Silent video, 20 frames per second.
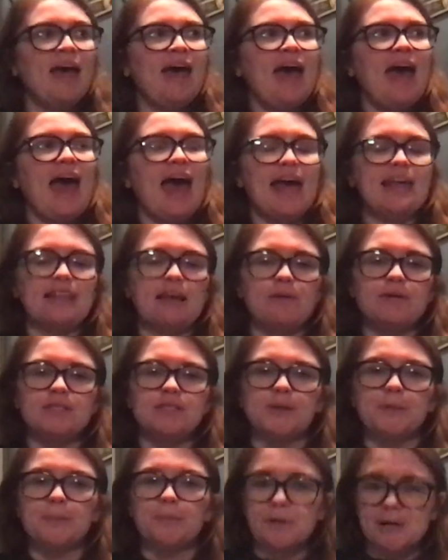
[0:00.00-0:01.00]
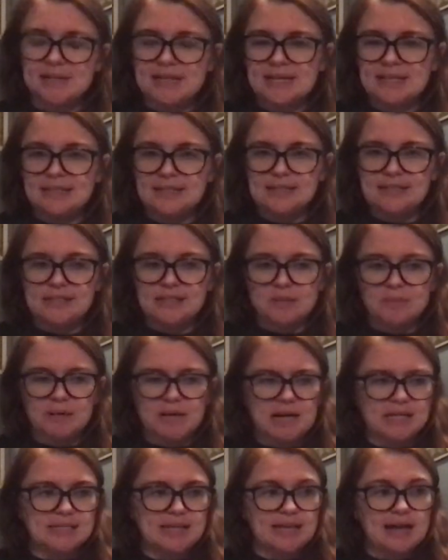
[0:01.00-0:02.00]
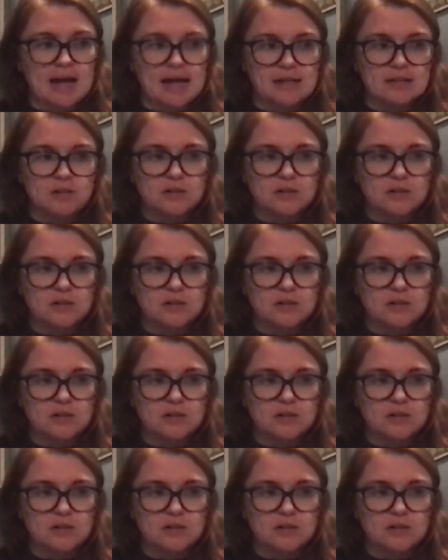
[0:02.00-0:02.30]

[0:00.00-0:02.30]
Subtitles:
And that was their Breaking the Seal box. I got it